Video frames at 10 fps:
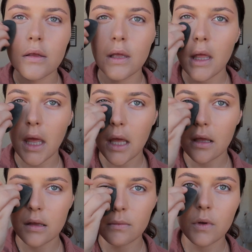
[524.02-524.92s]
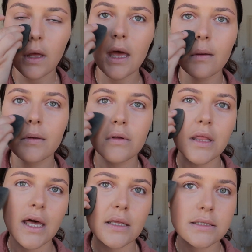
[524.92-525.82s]
Okay, I'm quite happy with
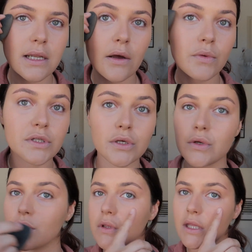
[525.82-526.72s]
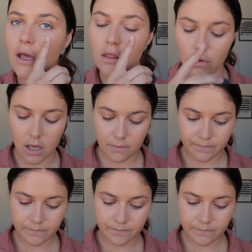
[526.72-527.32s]
that. So now we'll do the other eye.